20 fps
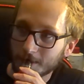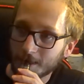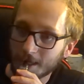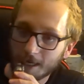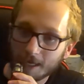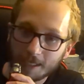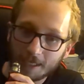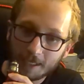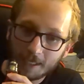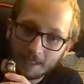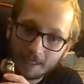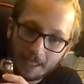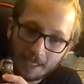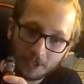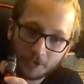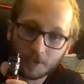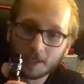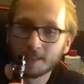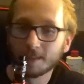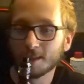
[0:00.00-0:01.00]
Kind of getting
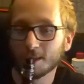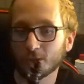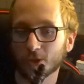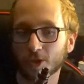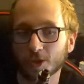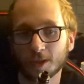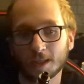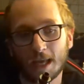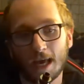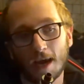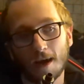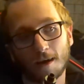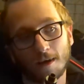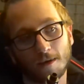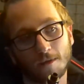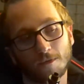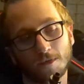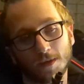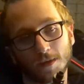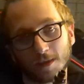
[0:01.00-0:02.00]
that transition out
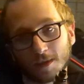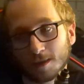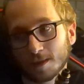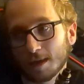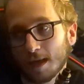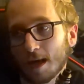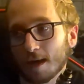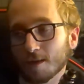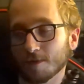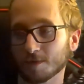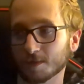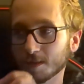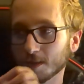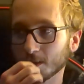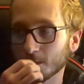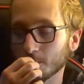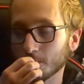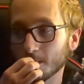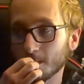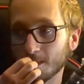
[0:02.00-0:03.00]
of
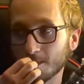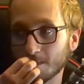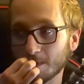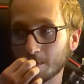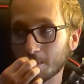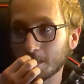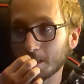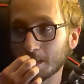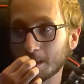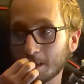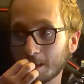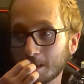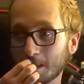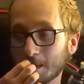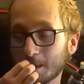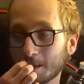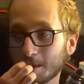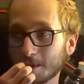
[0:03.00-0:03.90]
synthwave and whatnot.